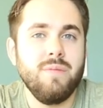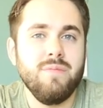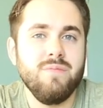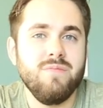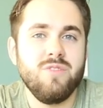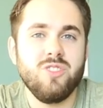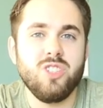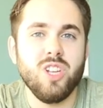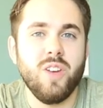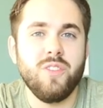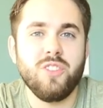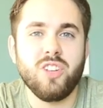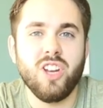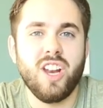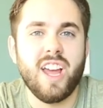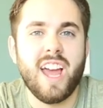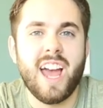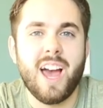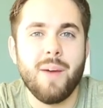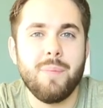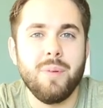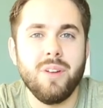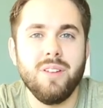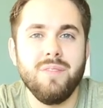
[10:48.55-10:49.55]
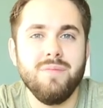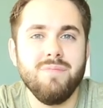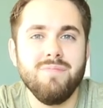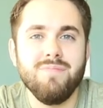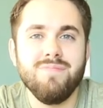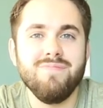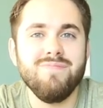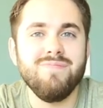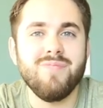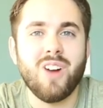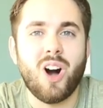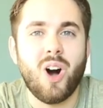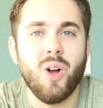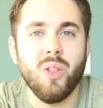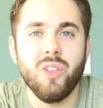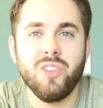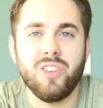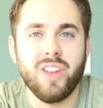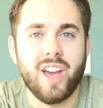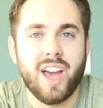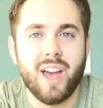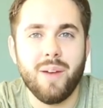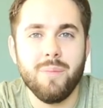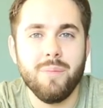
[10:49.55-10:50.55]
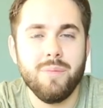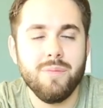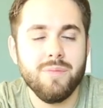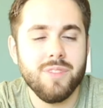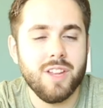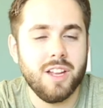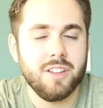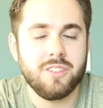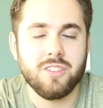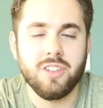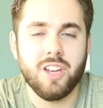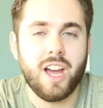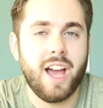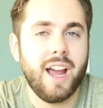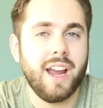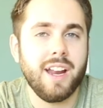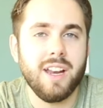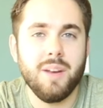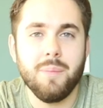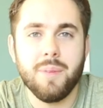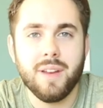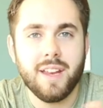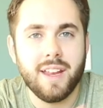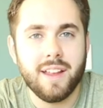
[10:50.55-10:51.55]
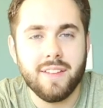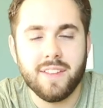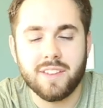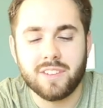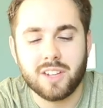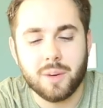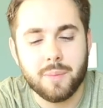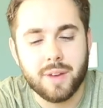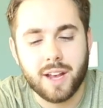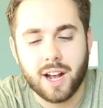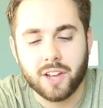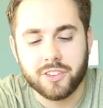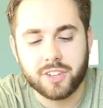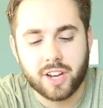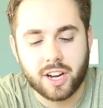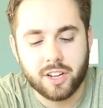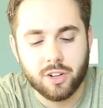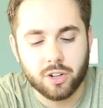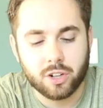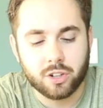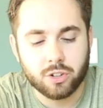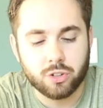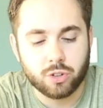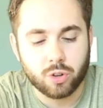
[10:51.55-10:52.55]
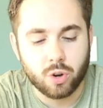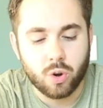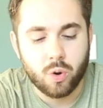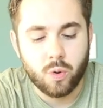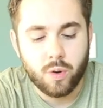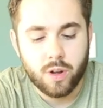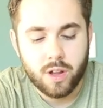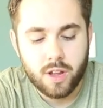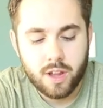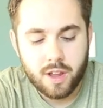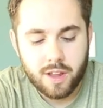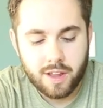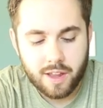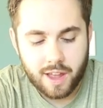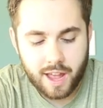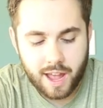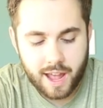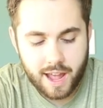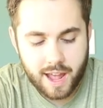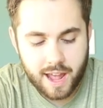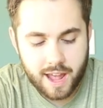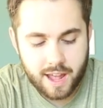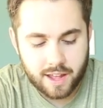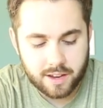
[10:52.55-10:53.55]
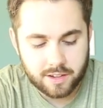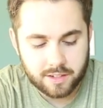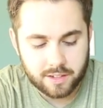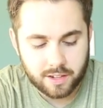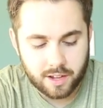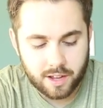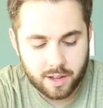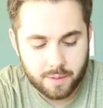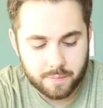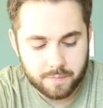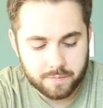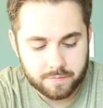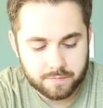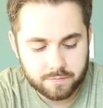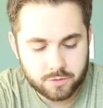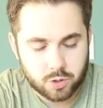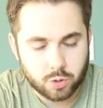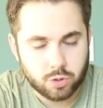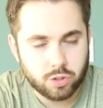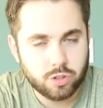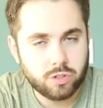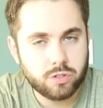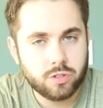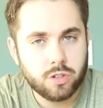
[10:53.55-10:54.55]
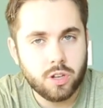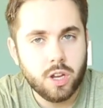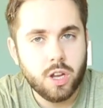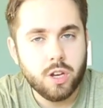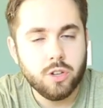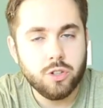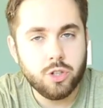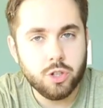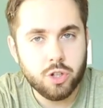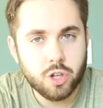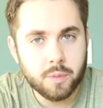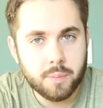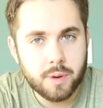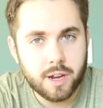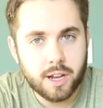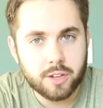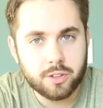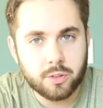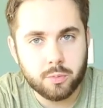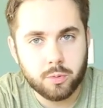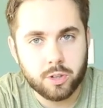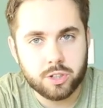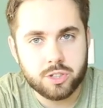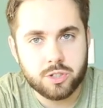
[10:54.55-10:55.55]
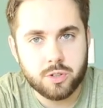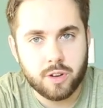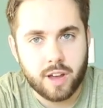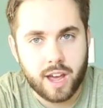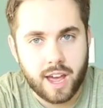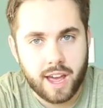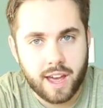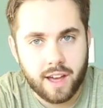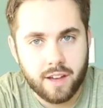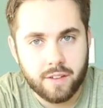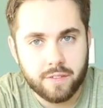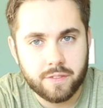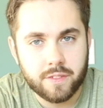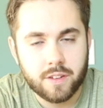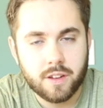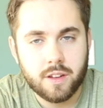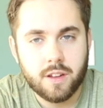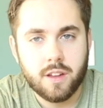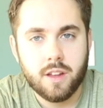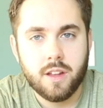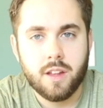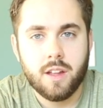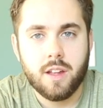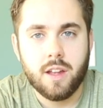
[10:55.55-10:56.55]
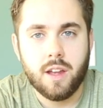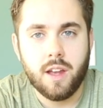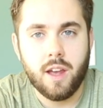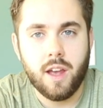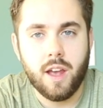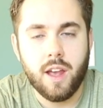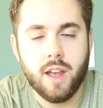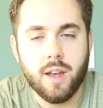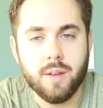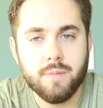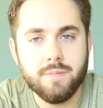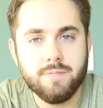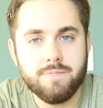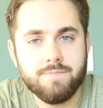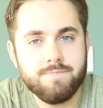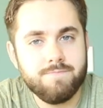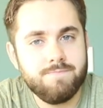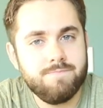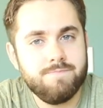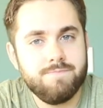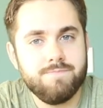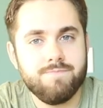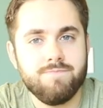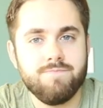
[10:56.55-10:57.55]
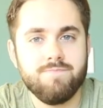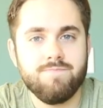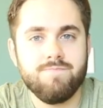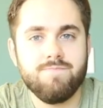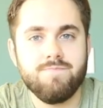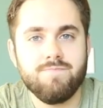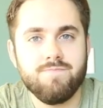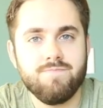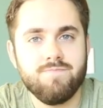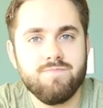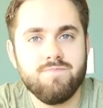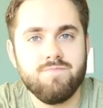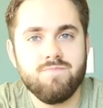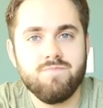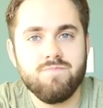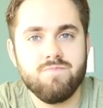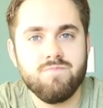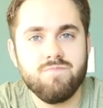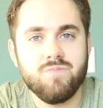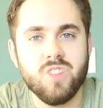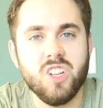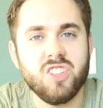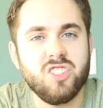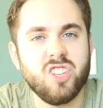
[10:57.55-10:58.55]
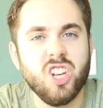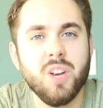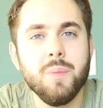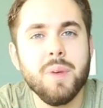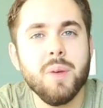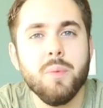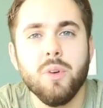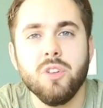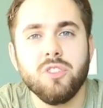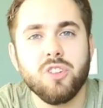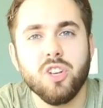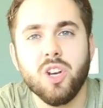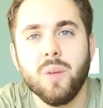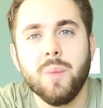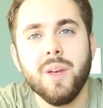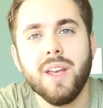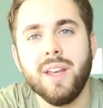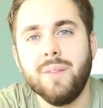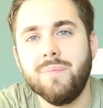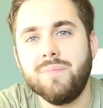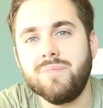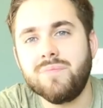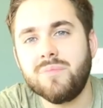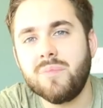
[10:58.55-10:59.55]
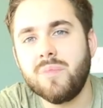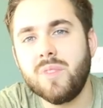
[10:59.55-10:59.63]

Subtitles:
Stuff's going to happen all the time. That's going to be outside of your control. And so just do your best with what you have, and it's going to be what it's going to be.